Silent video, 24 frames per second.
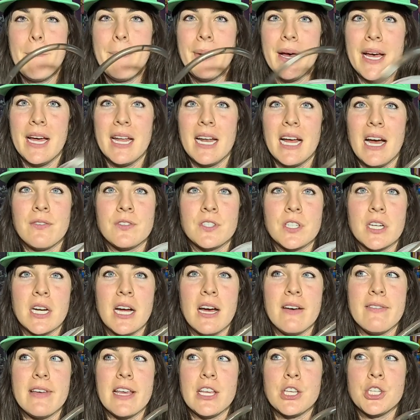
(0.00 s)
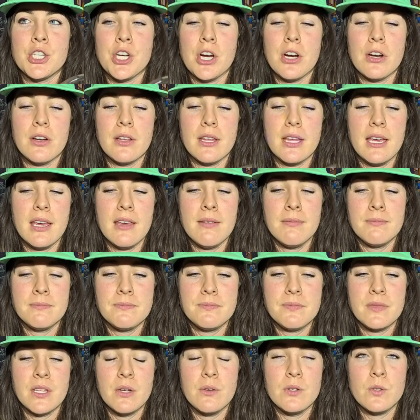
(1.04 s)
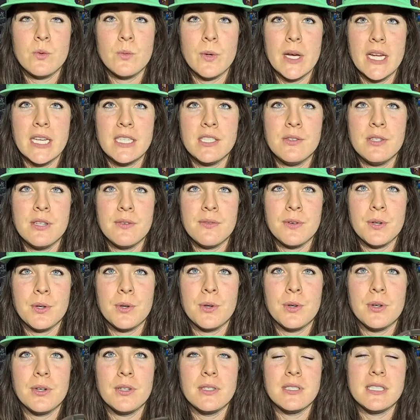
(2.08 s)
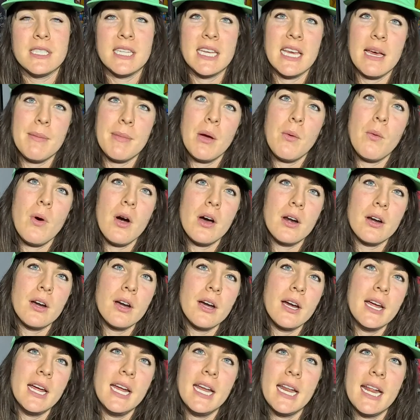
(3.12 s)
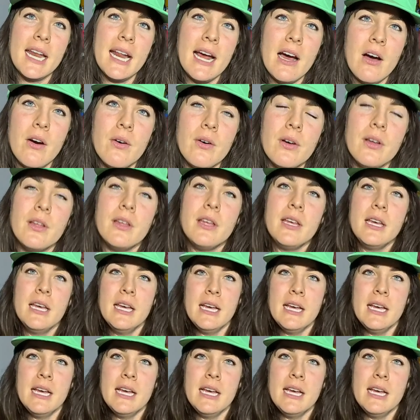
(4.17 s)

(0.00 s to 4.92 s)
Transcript: But after having Charlie, it was way too difficult to get my water in and out.